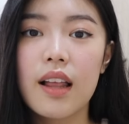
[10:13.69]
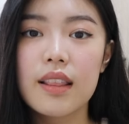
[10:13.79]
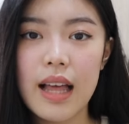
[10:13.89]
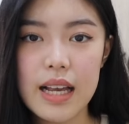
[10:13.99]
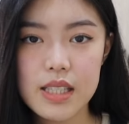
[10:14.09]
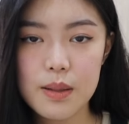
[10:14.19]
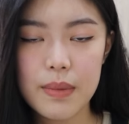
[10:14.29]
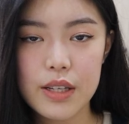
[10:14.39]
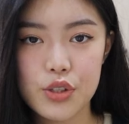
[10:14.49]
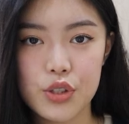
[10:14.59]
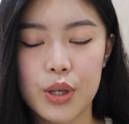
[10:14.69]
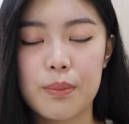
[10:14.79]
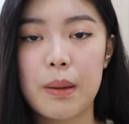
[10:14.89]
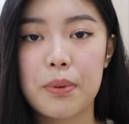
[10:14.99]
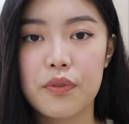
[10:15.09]
last semester
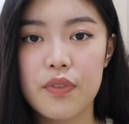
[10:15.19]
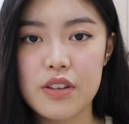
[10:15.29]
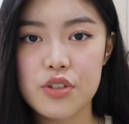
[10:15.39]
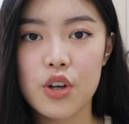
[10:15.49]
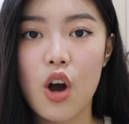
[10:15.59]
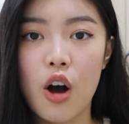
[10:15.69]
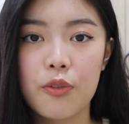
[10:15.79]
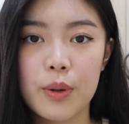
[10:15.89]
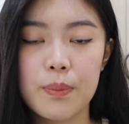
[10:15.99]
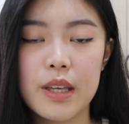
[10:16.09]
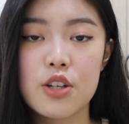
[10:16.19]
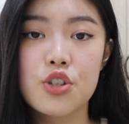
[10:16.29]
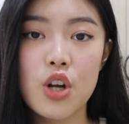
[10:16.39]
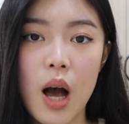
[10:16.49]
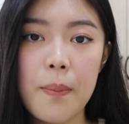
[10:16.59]
my professor offered me a
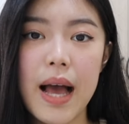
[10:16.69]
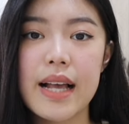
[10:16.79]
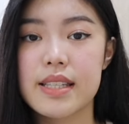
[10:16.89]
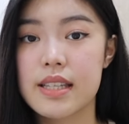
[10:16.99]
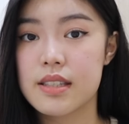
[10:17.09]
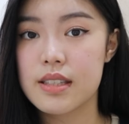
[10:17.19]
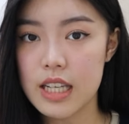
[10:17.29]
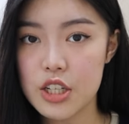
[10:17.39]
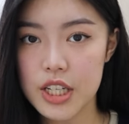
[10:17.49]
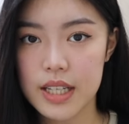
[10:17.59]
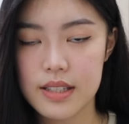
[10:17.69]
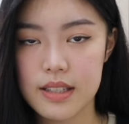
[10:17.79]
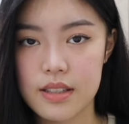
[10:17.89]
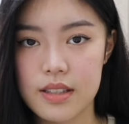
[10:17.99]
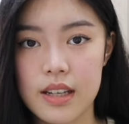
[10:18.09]
job as his teaching
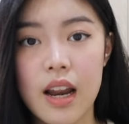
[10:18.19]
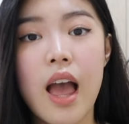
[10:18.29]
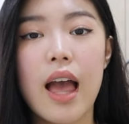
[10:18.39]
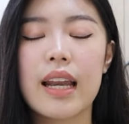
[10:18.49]
assistant,